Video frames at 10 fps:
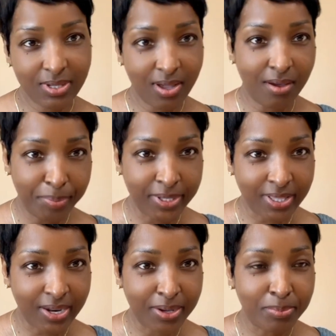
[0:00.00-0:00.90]
I'll pick that
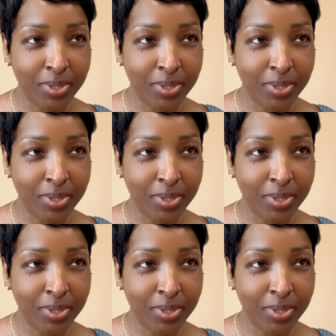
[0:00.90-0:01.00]
up.